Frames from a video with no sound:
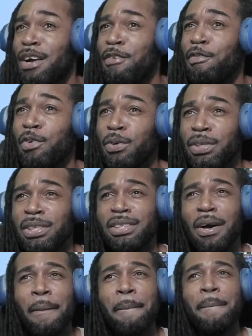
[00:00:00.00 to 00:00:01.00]
floaters
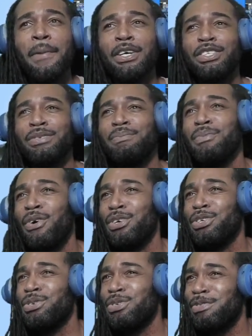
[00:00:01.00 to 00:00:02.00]
are much more
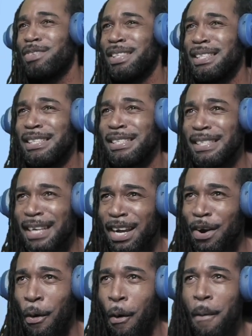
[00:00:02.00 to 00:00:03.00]
useful this year.
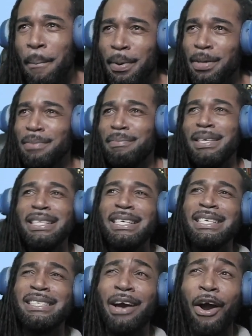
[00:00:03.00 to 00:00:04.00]
Open
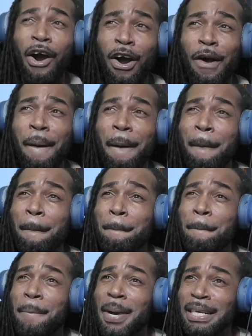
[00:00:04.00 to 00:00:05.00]
midis are
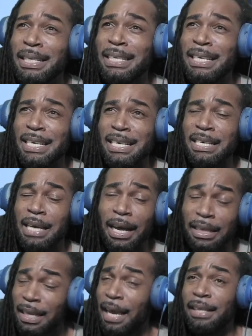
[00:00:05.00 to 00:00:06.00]
money. I
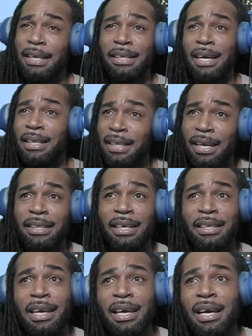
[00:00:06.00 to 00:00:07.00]
like that, I like that.
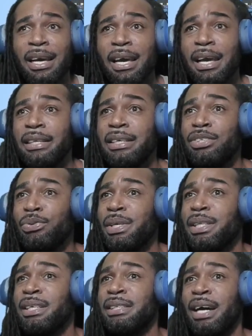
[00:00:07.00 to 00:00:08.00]
And he
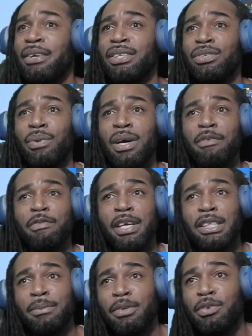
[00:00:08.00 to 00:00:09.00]
tweeted this out as well,
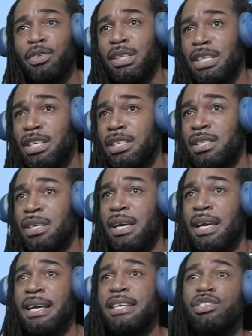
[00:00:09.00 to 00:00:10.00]
flexible release
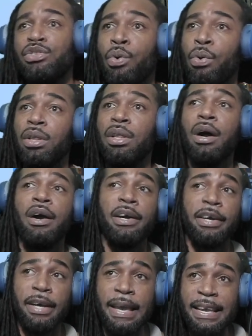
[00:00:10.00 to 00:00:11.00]
is no
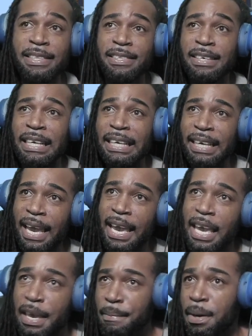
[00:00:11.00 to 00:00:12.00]
longer in the
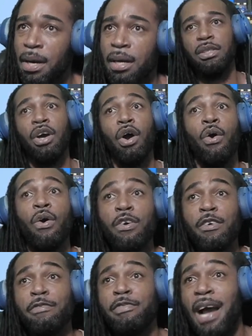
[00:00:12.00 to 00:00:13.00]
game. Now,
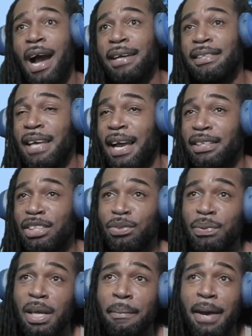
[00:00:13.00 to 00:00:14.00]
Earth God, he actually
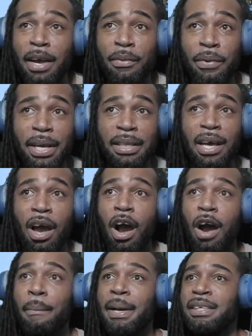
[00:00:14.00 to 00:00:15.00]
tweeted at Mike Wayne,
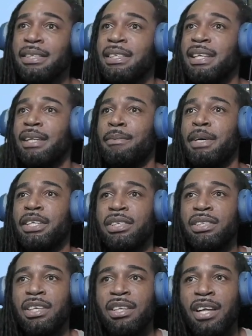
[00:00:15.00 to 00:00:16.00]
"Our better steal
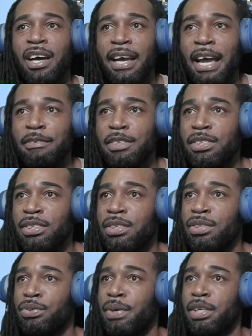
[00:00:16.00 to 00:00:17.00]
animations unlock after
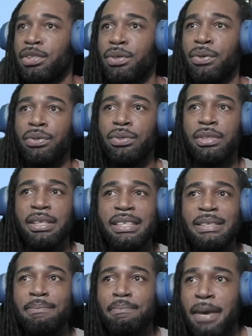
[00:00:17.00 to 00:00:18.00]
certain thresholds
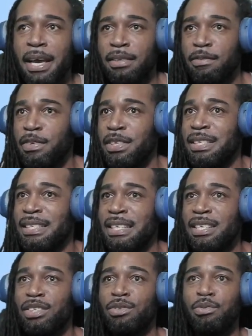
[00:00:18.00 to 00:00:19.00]
is met for
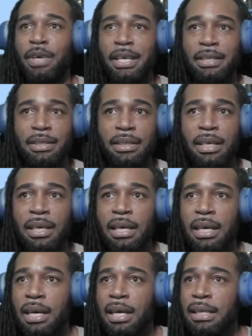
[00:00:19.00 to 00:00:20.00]
steals rating."
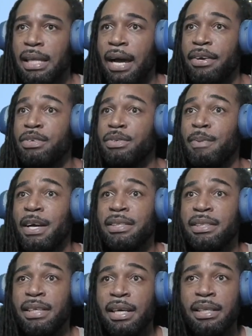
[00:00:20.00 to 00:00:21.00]
Now, he responded
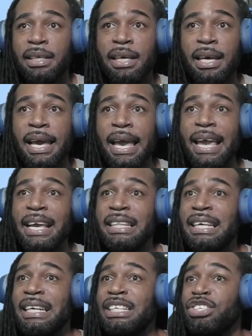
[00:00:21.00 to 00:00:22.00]
saying,
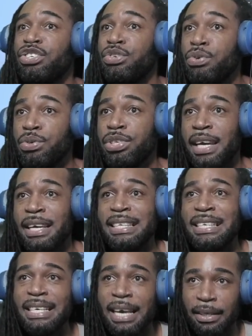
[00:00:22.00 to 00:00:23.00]
"In new gen,
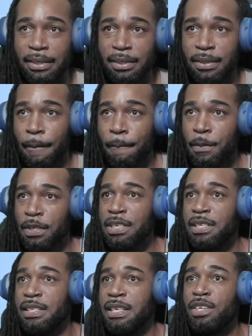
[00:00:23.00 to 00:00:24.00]
yes, the
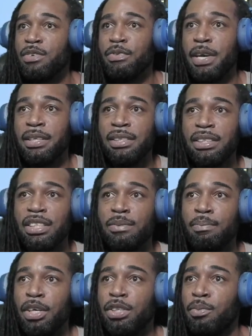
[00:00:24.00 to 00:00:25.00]
steal ratings is
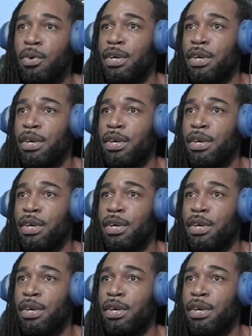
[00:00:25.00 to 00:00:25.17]
much more